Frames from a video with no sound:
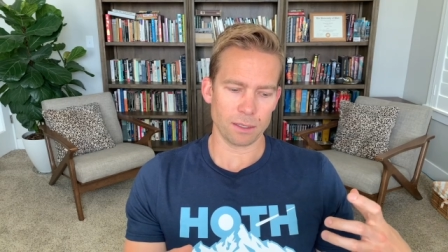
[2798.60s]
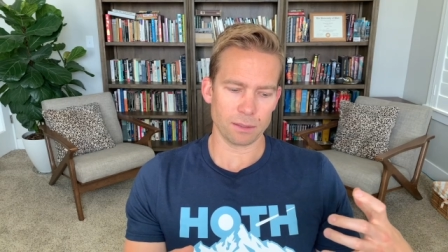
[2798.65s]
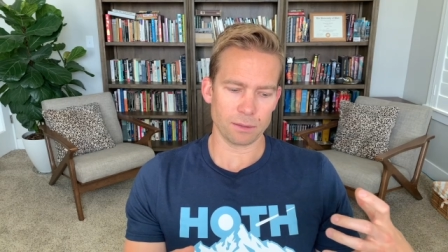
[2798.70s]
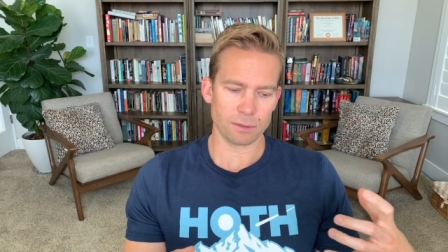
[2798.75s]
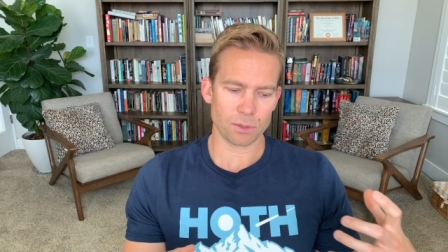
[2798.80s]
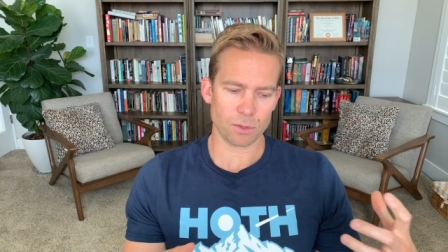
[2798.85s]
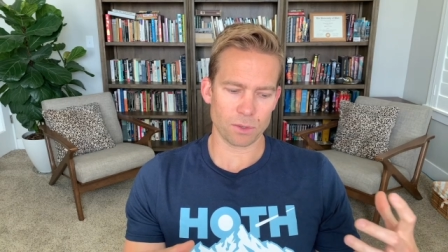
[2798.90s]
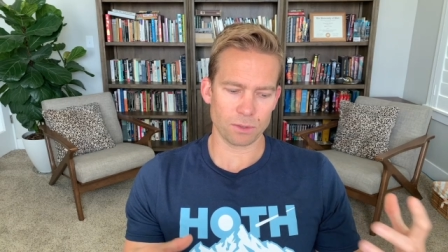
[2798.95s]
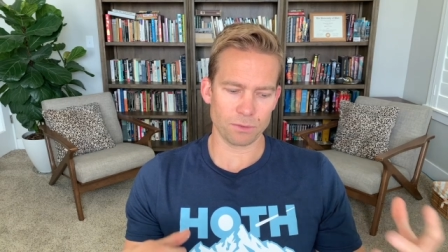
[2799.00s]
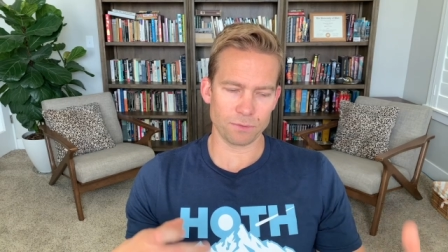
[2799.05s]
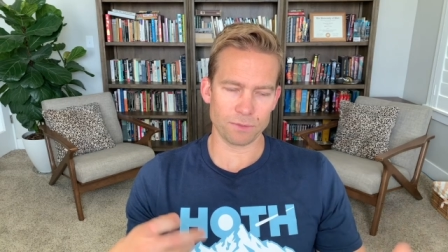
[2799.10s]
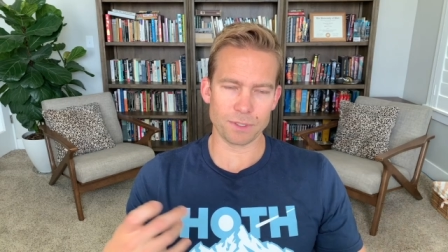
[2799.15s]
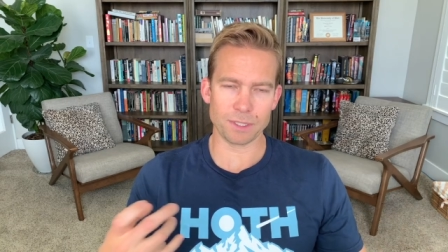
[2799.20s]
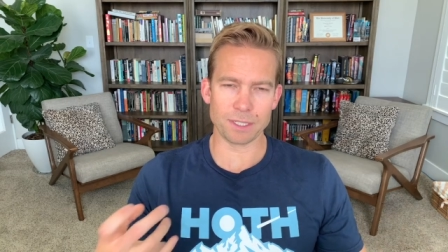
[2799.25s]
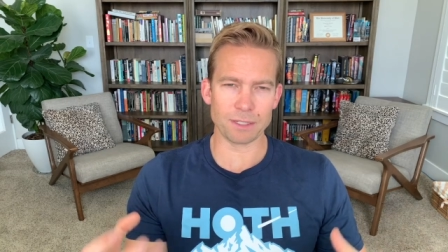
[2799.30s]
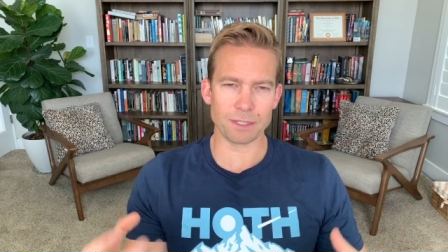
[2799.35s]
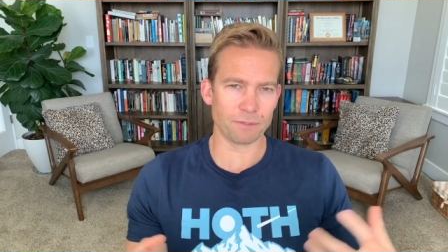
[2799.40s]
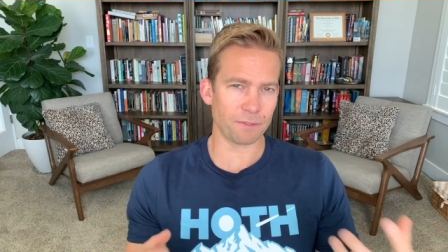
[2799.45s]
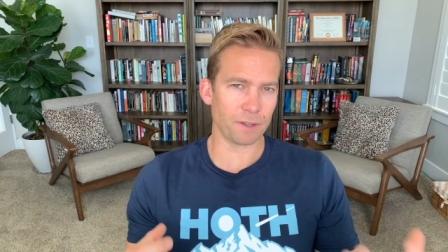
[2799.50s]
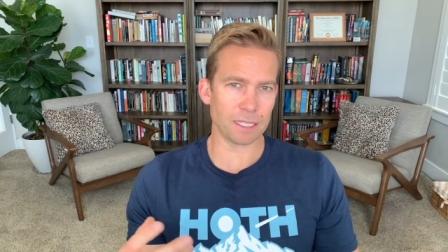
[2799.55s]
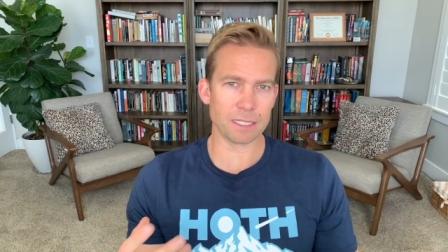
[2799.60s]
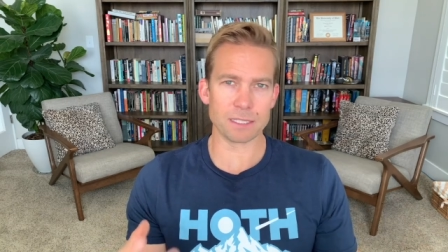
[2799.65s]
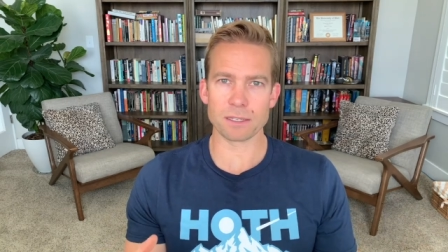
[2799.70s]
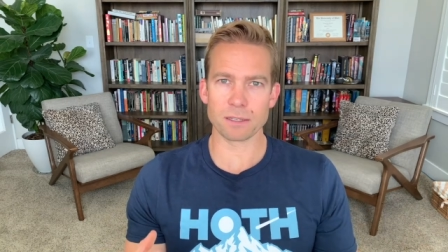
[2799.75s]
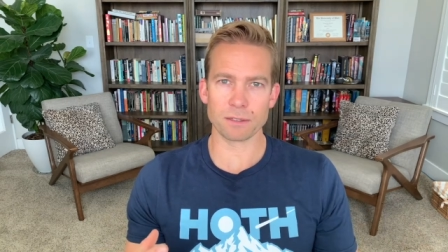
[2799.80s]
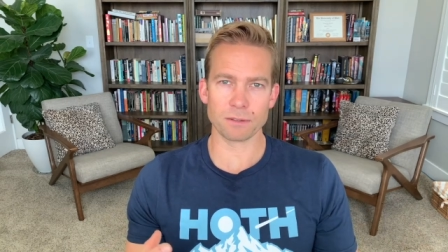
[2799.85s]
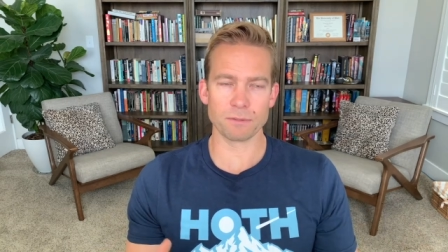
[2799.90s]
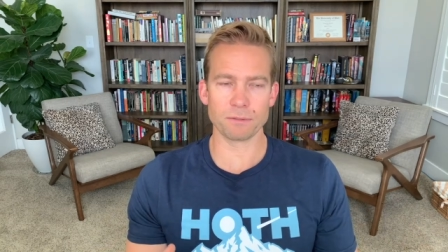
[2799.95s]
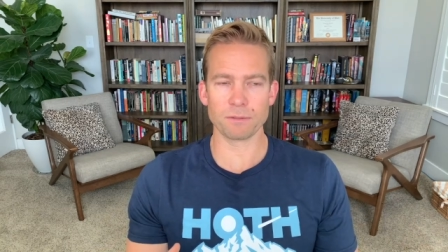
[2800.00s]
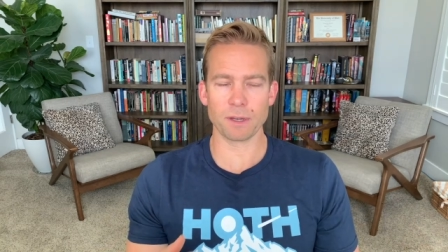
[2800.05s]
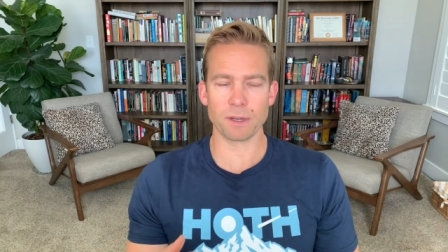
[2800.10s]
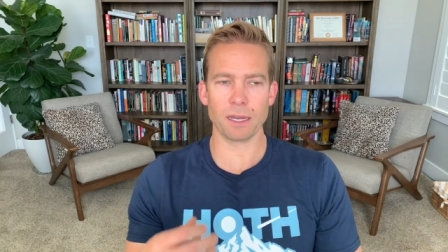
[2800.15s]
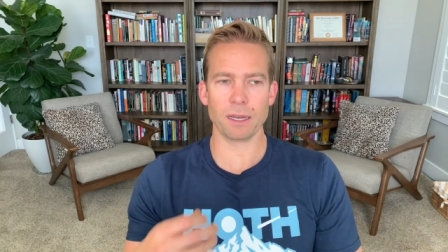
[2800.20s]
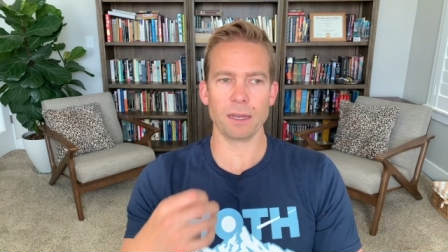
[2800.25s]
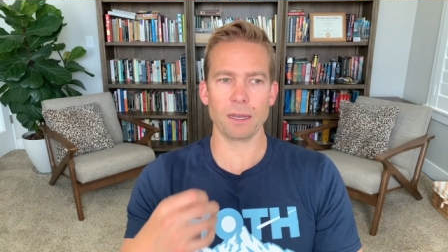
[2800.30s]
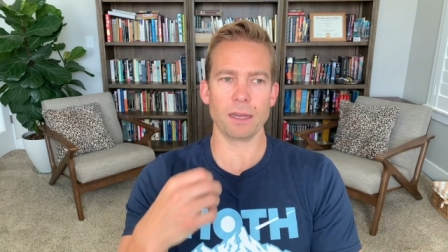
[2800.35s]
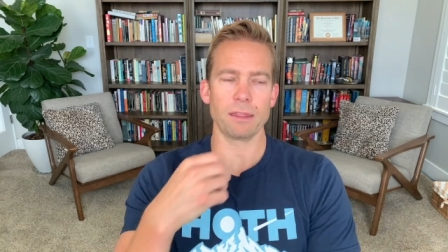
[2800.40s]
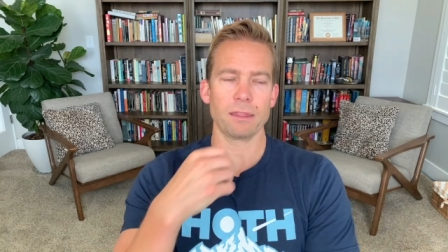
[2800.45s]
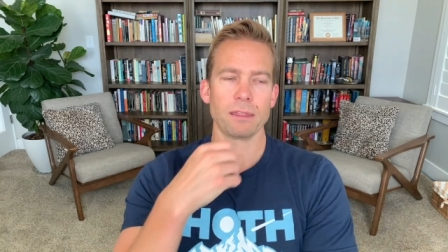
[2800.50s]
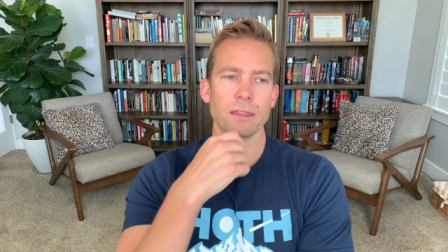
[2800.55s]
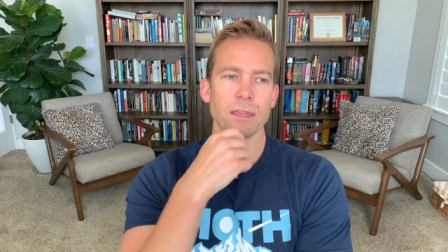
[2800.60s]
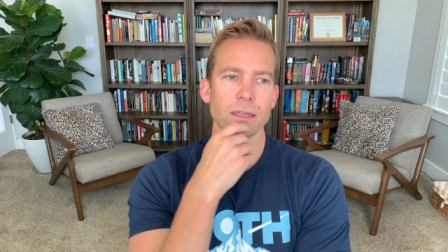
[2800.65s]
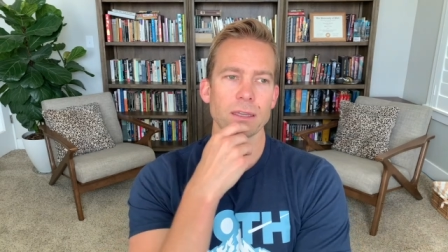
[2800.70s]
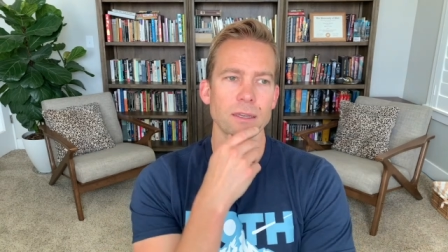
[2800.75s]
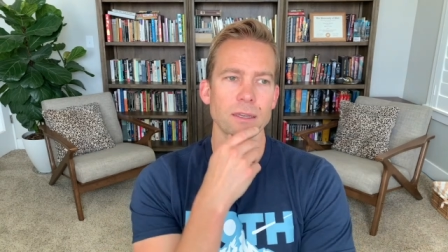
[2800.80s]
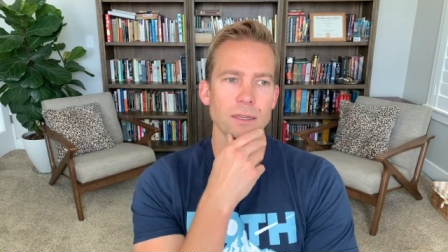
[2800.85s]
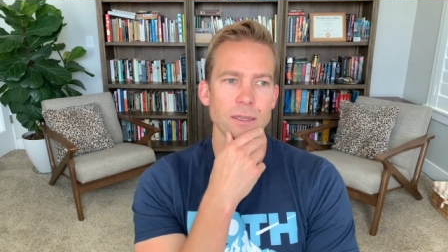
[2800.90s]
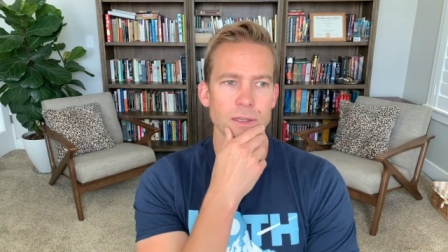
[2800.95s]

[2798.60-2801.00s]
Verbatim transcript: sort of defensive, I think,